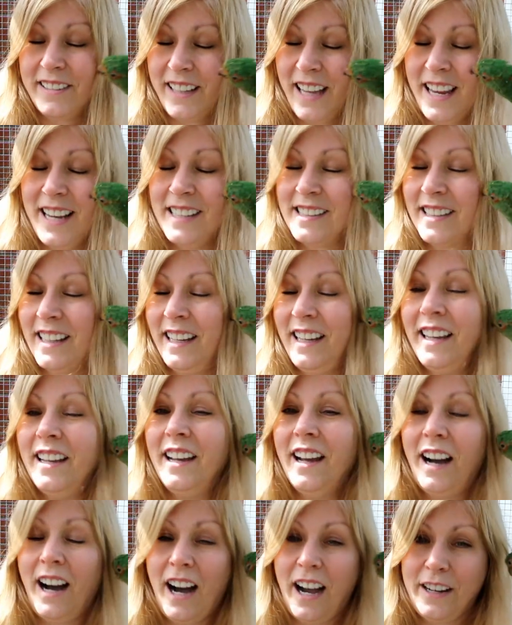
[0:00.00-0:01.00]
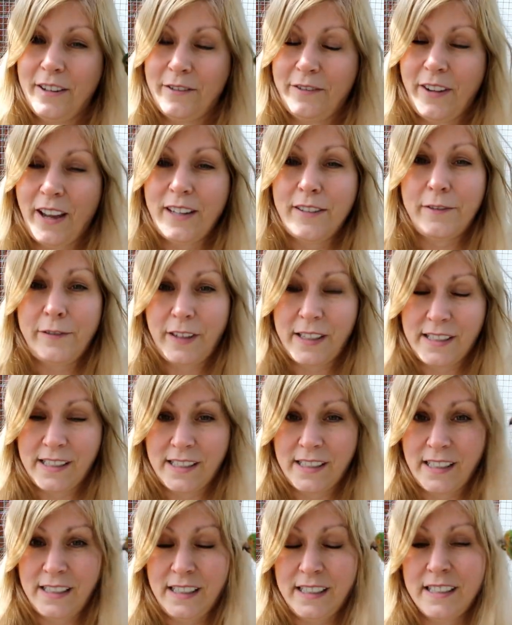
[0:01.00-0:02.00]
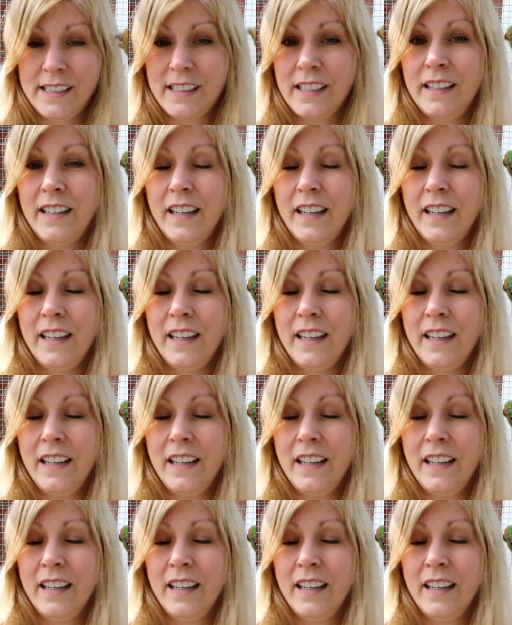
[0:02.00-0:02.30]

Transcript: Kingsley on vet visits